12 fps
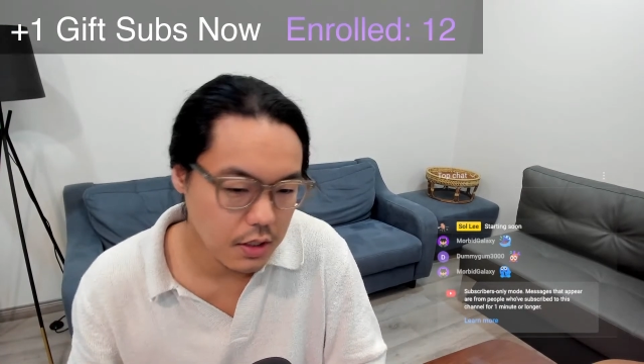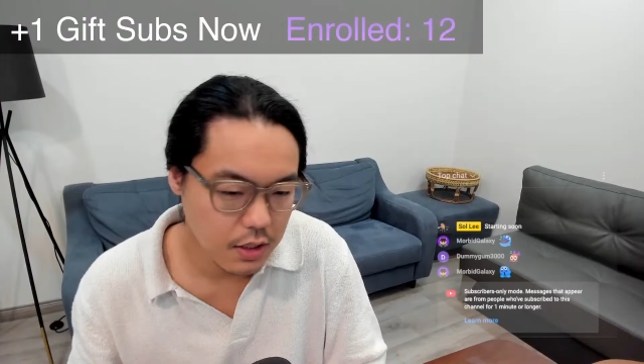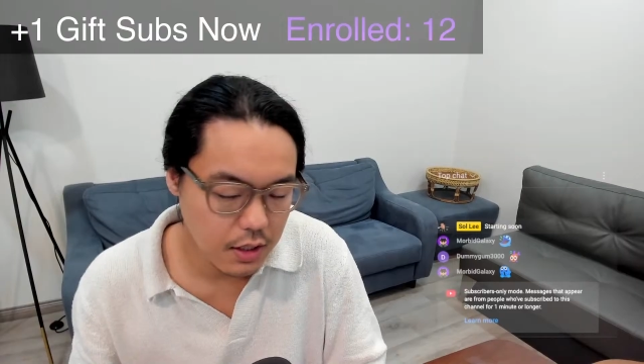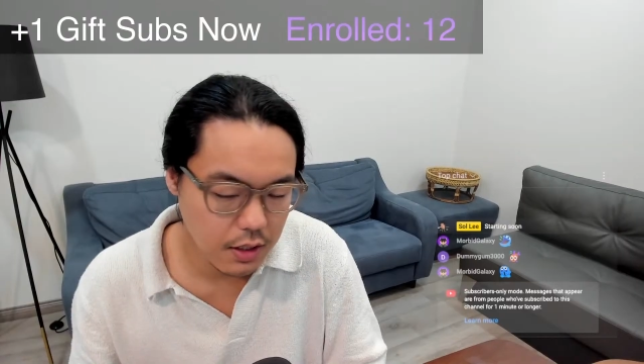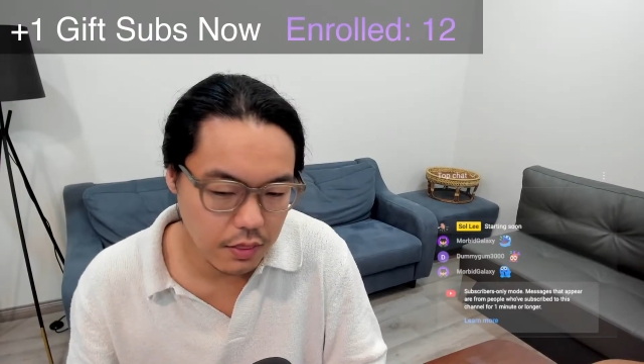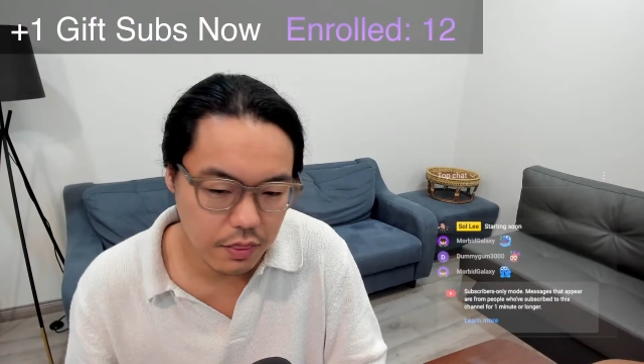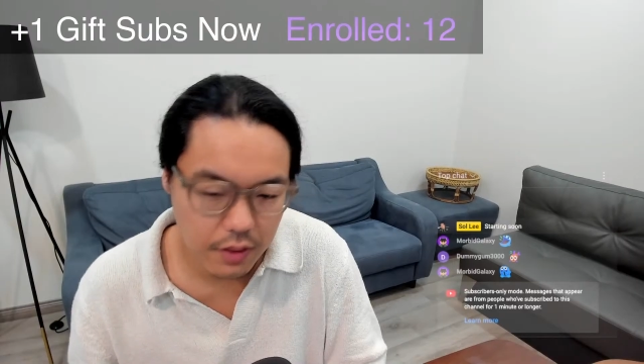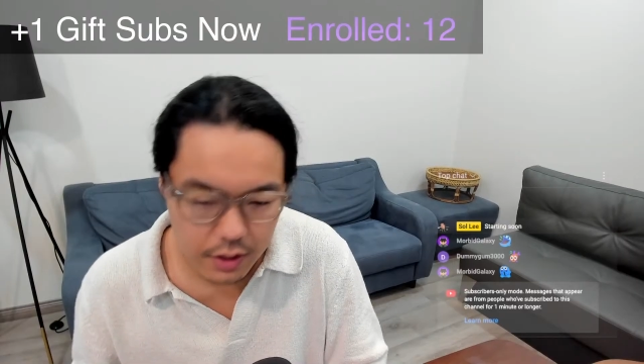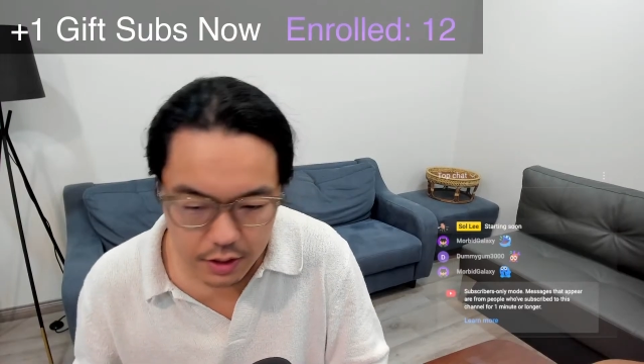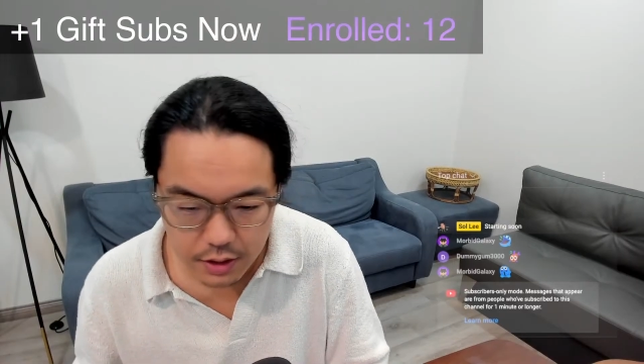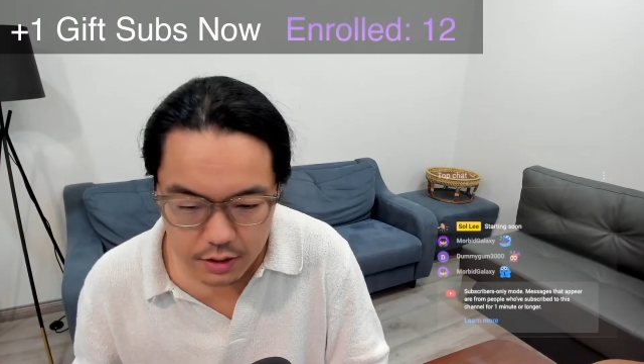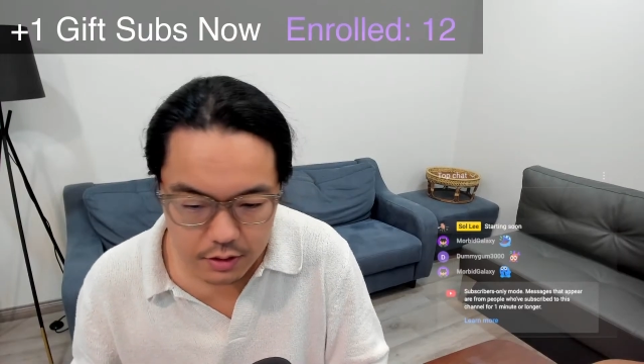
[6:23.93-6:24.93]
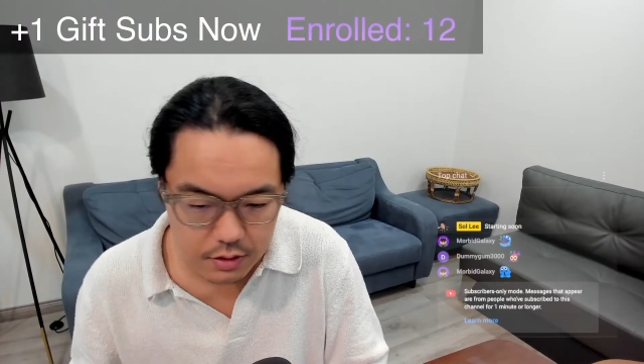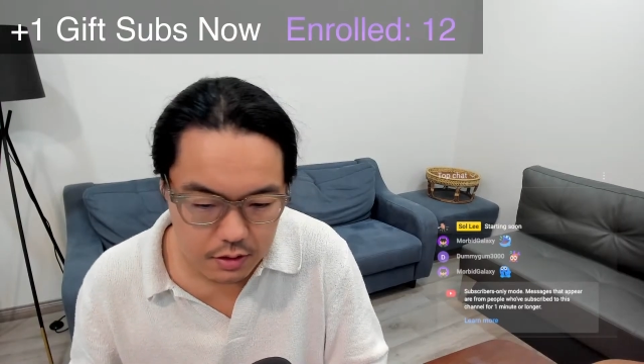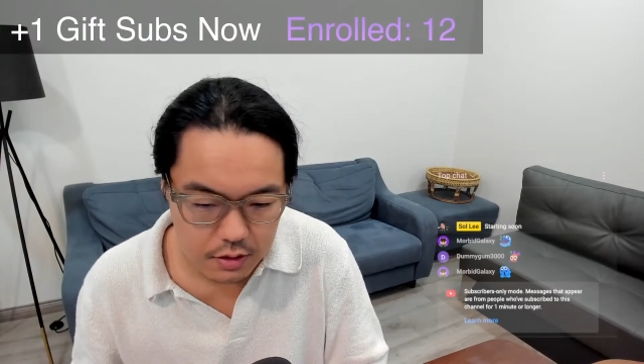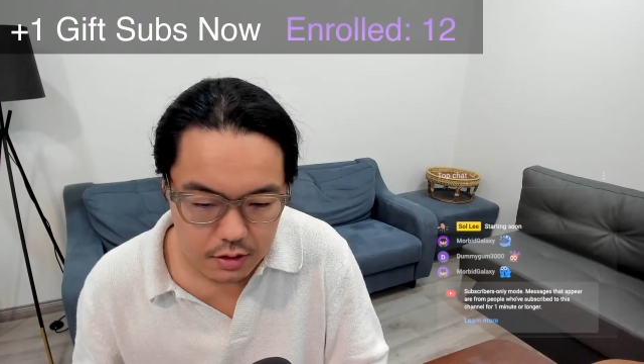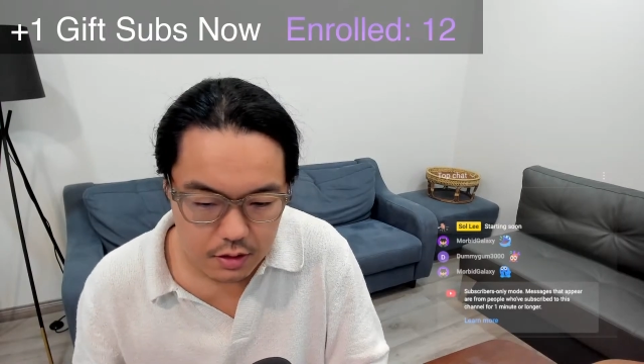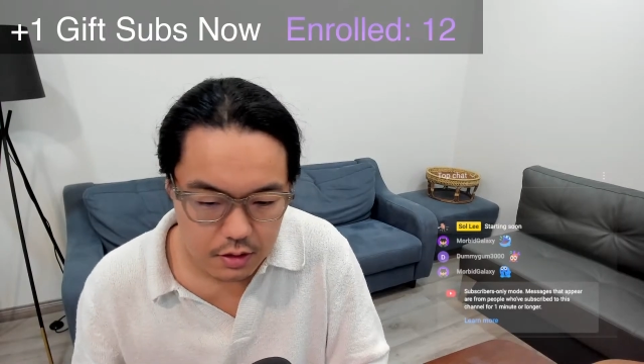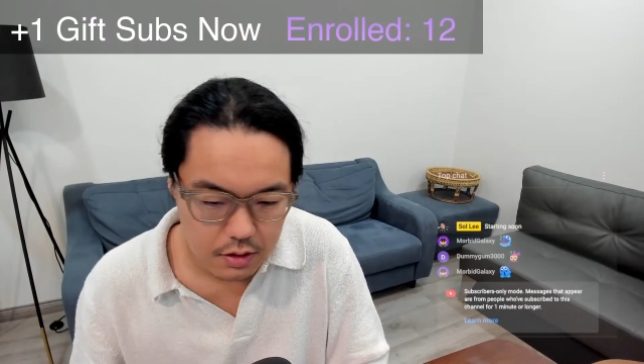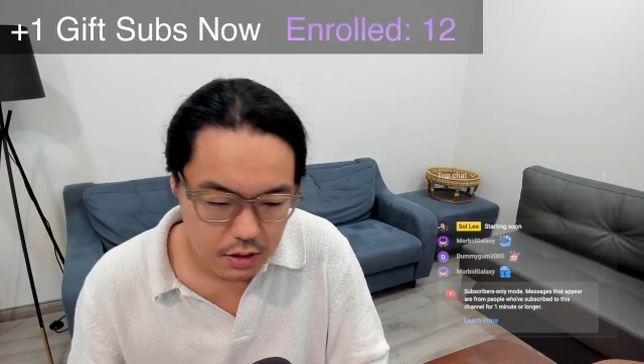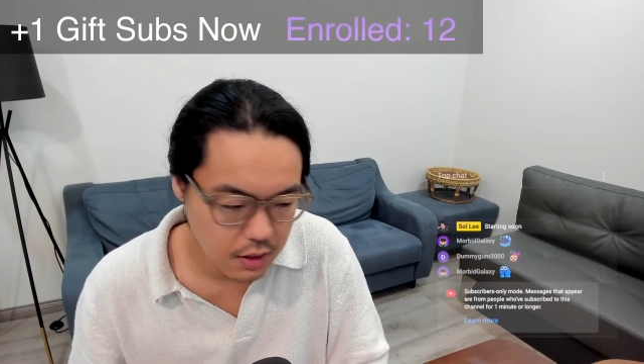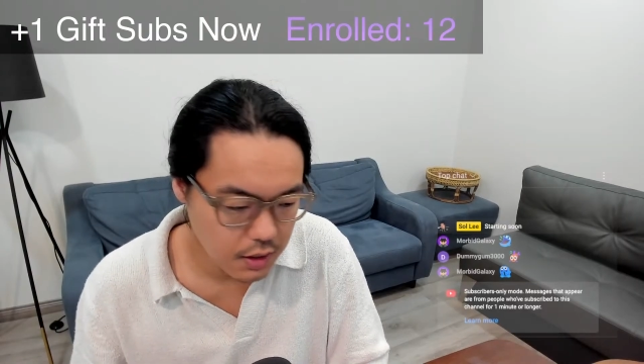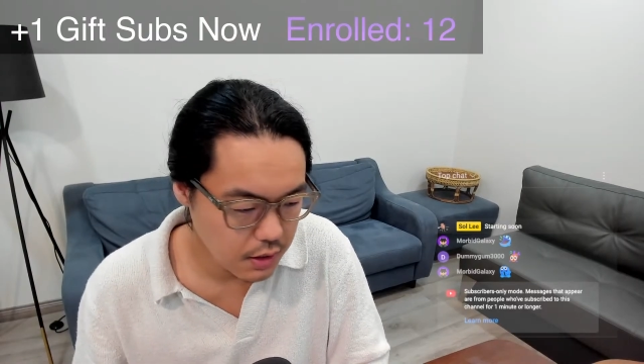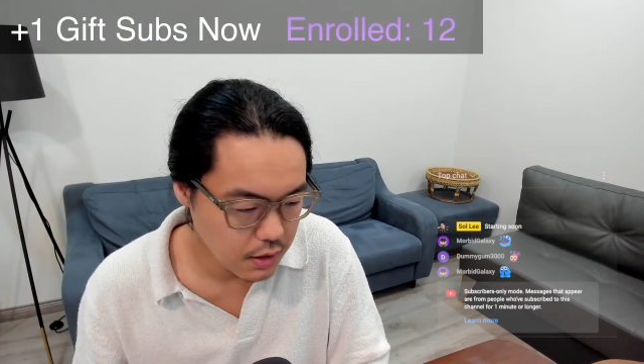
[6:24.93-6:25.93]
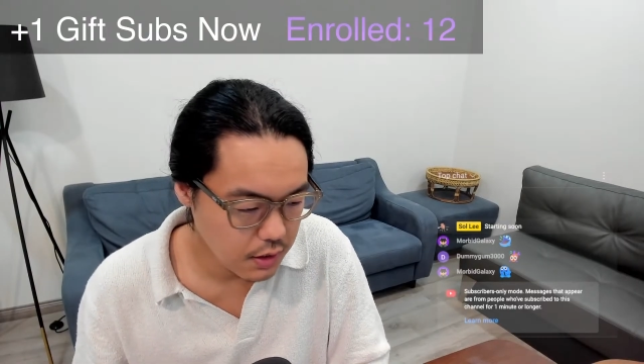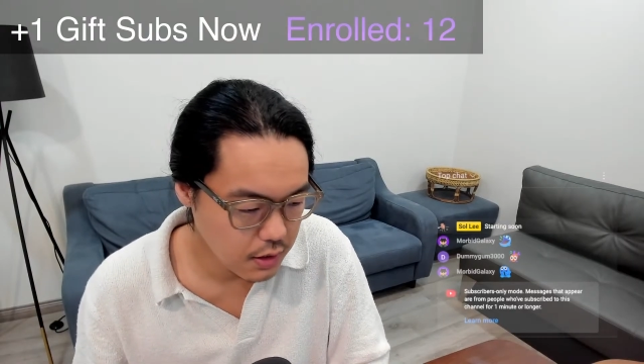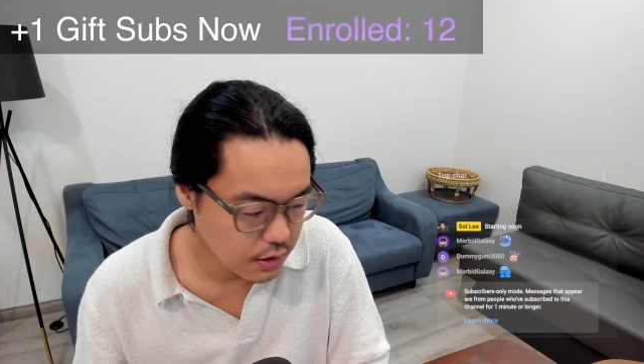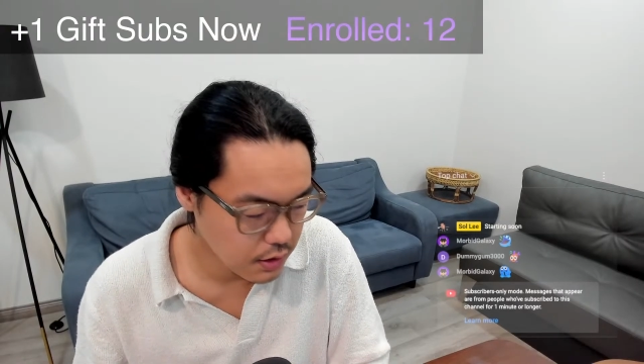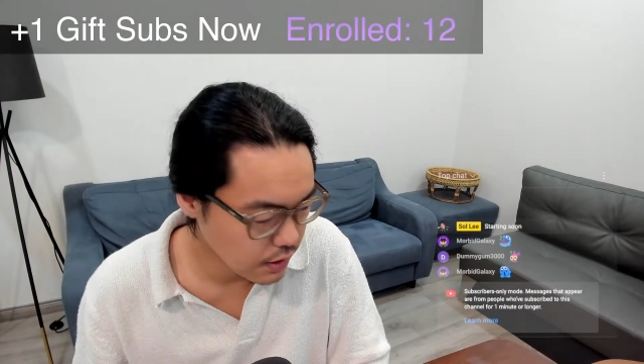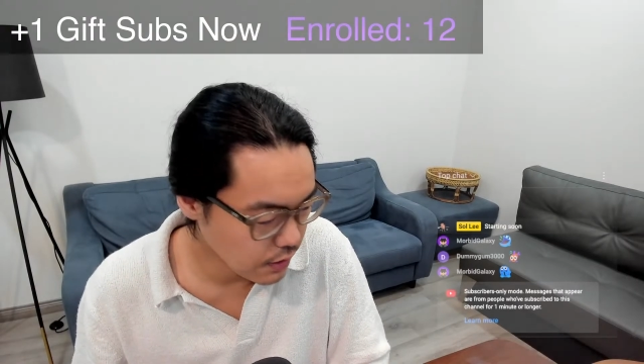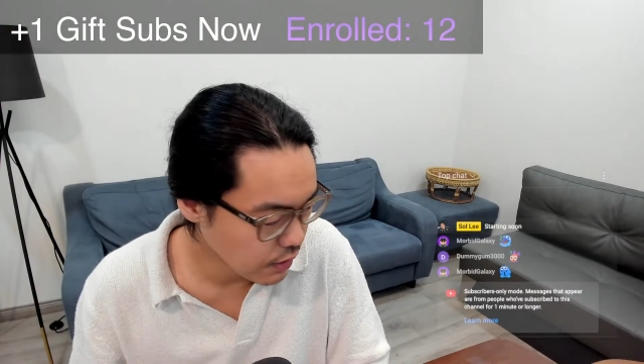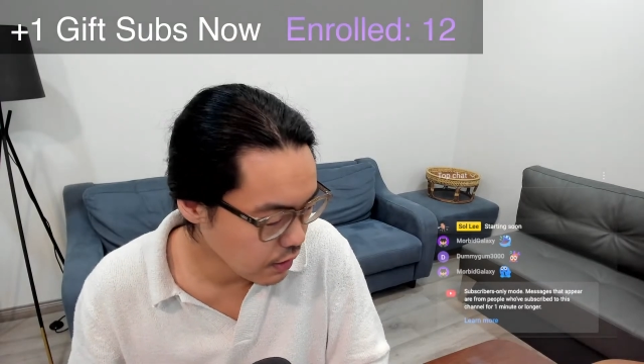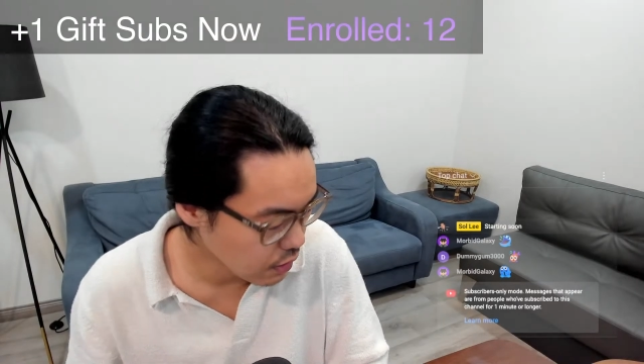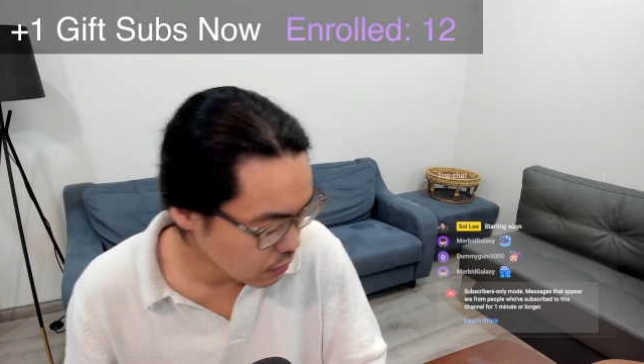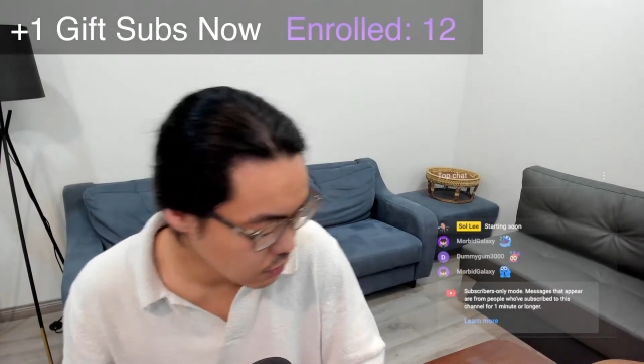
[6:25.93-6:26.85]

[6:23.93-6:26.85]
and then I'll